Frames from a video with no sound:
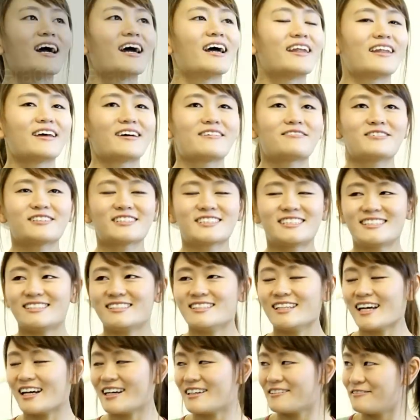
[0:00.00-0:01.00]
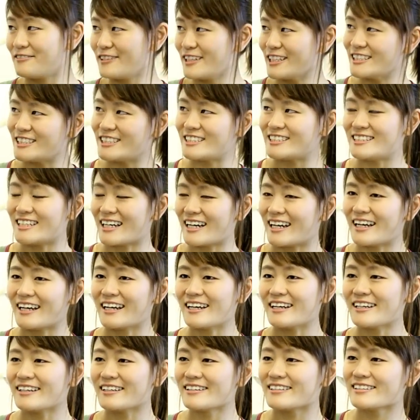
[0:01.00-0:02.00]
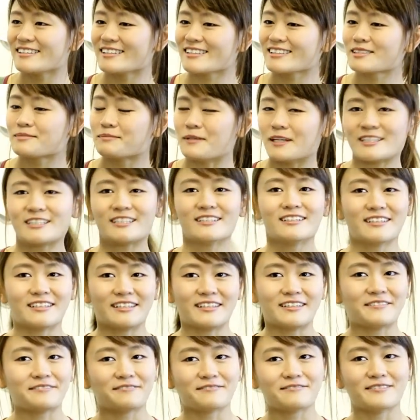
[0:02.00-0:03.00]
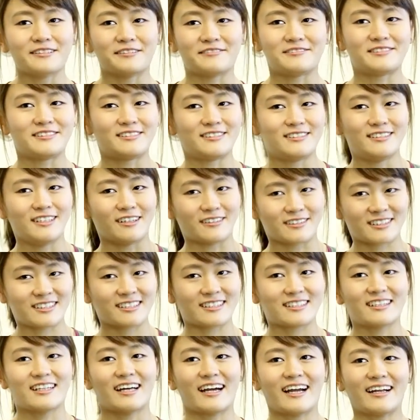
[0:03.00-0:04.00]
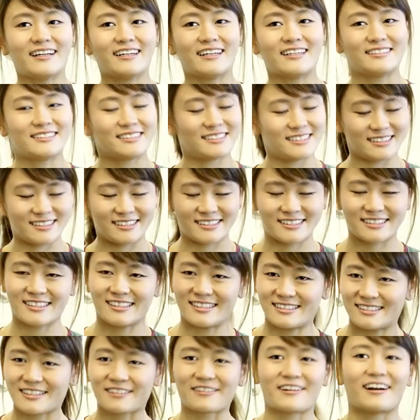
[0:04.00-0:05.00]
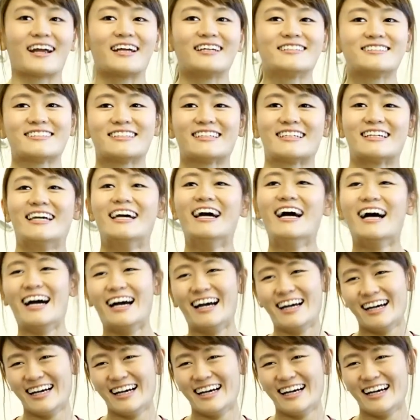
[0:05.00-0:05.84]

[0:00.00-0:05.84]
And every each day, especially with Dr. Elaine, is crazy.